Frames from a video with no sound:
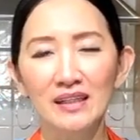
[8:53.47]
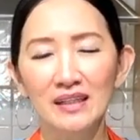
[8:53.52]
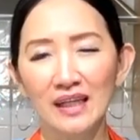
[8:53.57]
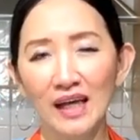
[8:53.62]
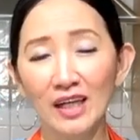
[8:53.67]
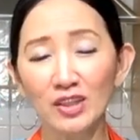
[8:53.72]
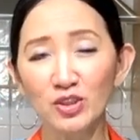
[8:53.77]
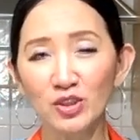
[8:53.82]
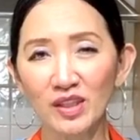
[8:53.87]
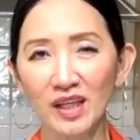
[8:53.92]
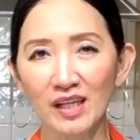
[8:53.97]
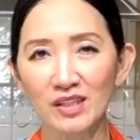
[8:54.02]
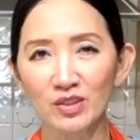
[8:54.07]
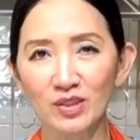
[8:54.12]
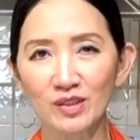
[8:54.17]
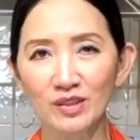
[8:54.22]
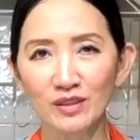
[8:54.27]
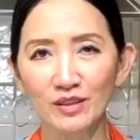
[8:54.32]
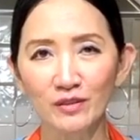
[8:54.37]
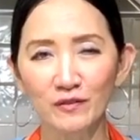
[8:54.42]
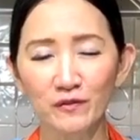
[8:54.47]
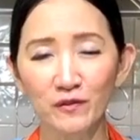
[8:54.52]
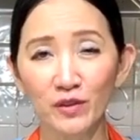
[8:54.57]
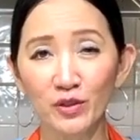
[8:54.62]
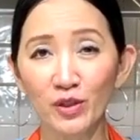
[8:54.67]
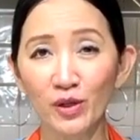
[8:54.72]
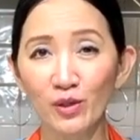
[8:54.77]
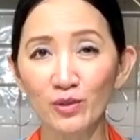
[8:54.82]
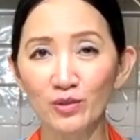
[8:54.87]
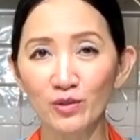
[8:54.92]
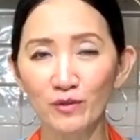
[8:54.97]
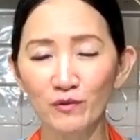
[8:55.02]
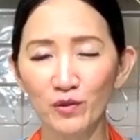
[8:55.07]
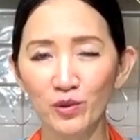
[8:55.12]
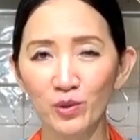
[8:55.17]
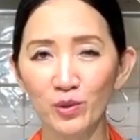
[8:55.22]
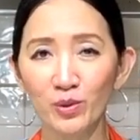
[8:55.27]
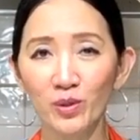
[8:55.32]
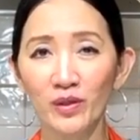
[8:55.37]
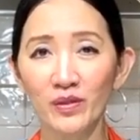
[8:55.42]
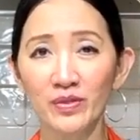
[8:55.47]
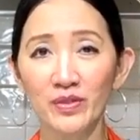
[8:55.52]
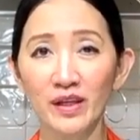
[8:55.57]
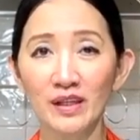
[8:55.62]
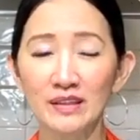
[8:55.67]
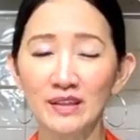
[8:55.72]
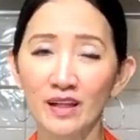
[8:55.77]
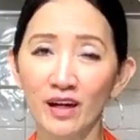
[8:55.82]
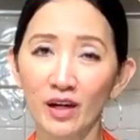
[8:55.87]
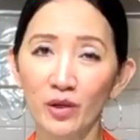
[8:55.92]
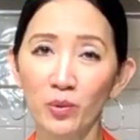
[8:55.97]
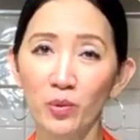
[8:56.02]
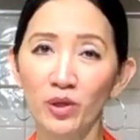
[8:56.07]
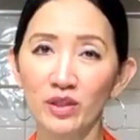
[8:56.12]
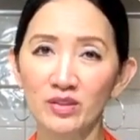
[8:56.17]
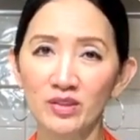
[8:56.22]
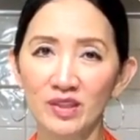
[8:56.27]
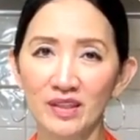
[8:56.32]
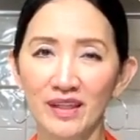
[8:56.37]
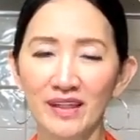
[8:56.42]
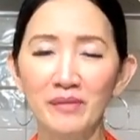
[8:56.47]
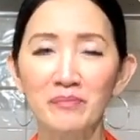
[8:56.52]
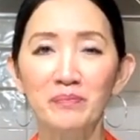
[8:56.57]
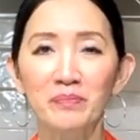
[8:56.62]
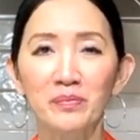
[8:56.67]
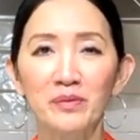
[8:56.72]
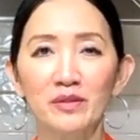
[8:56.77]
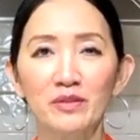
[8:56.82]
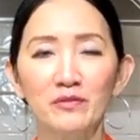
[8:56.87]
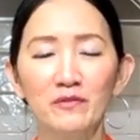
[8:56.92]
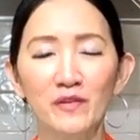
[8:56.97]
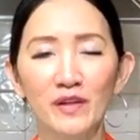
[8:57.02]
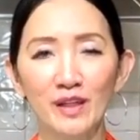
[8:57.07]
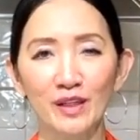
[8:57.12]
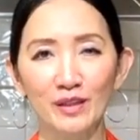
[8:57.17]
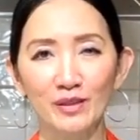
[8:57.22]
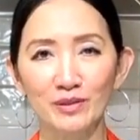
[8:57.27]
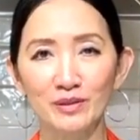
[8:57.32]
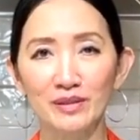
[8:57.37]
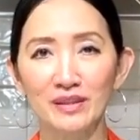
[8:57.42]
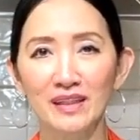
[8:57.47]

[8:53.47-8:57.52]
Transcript: educational for those of you that are watching this video.